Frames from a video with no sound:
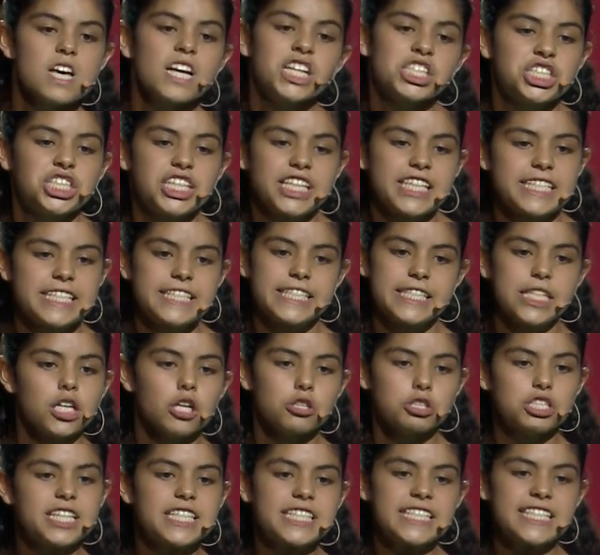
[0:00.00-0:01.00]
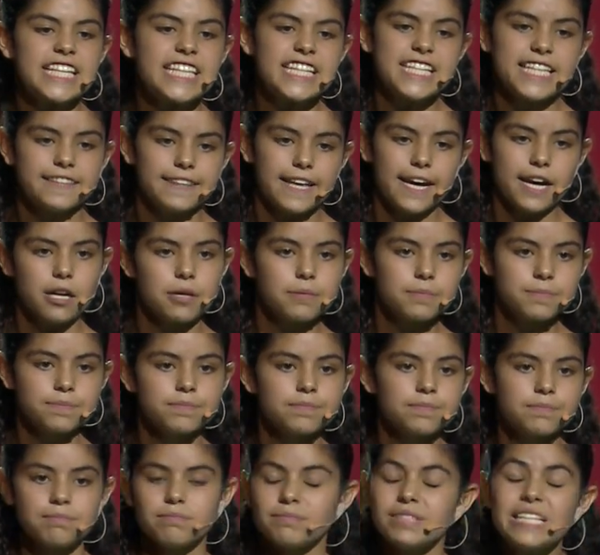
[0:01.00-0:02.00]
She is still just sitting there.
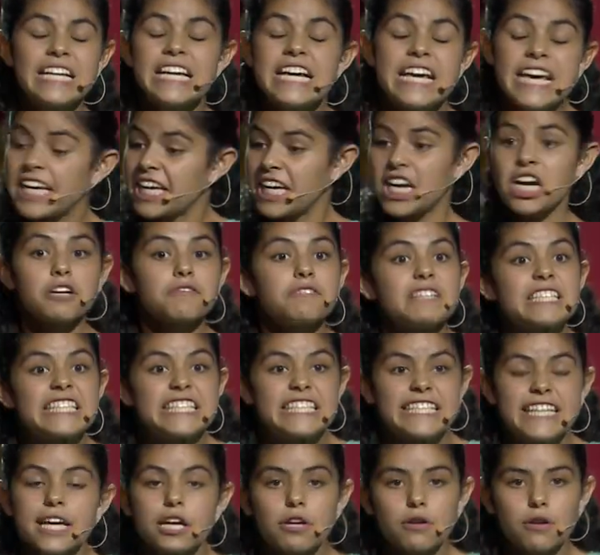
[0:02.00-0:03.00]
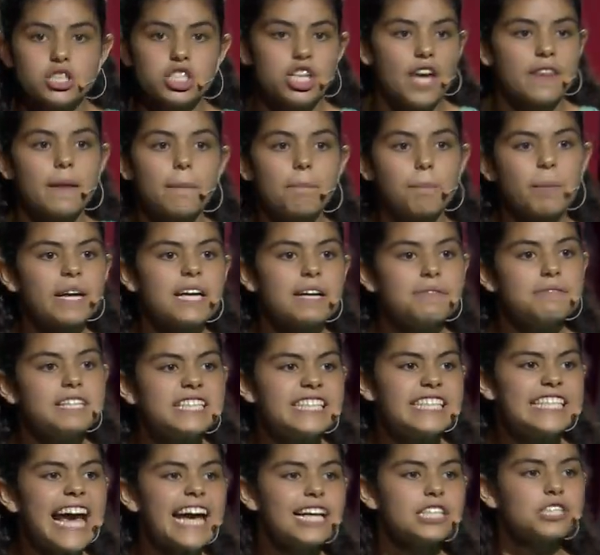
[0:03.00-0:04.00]
Here this dinner is on the brink of
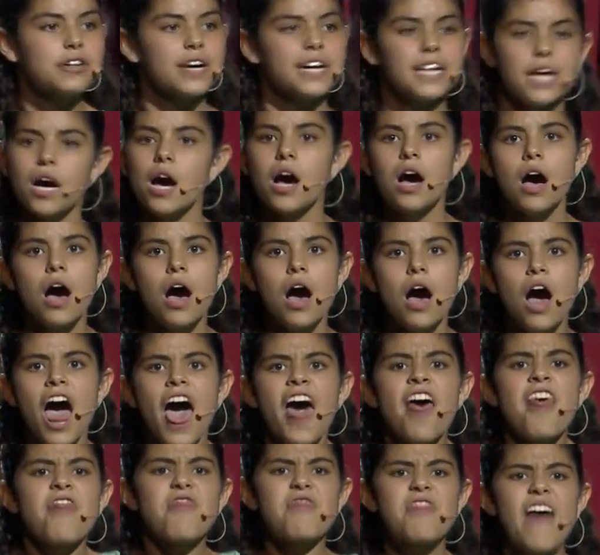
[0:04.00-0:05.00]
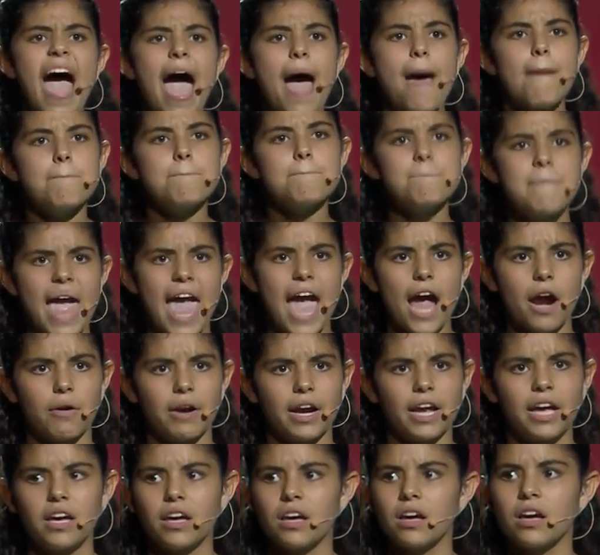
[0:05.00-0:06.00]
disaster, and that
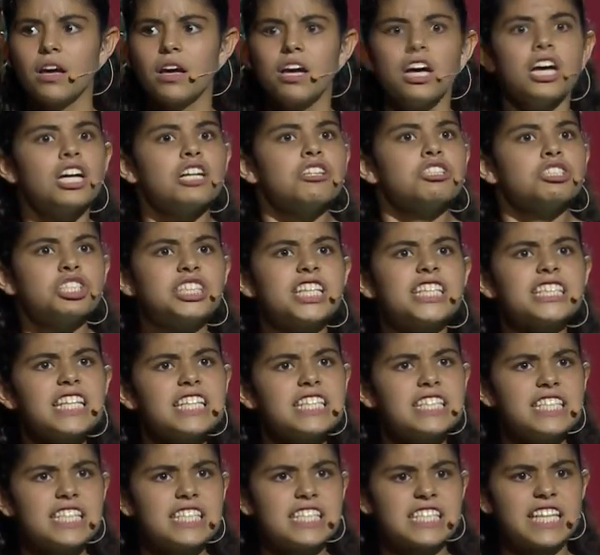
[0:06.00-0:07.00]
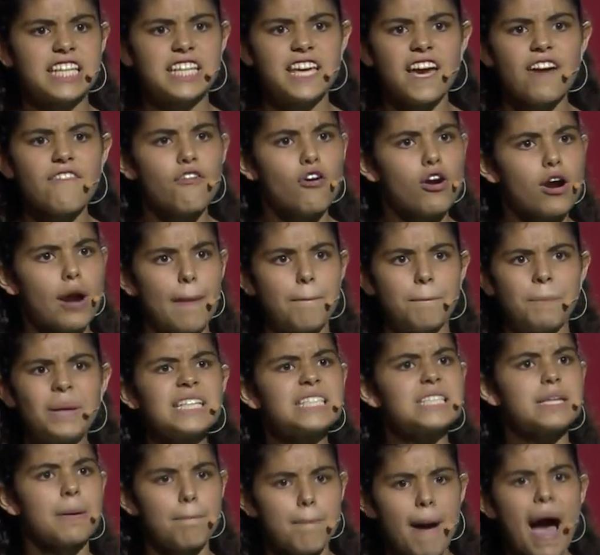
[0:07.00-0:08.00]
Mary, Jesus needs to give her a
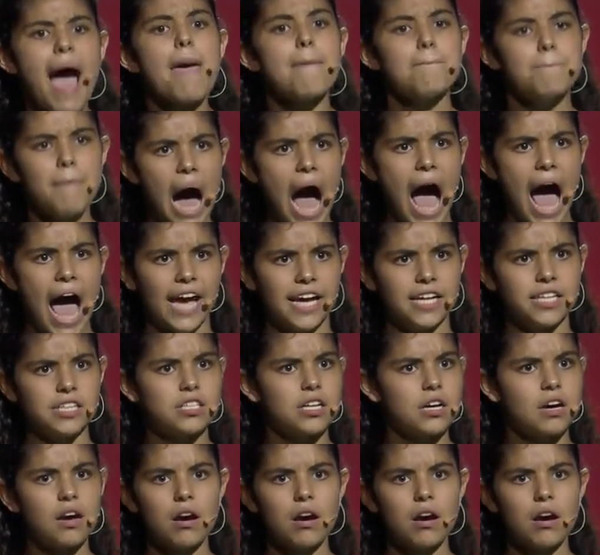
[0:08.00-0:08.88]
piece of my mind.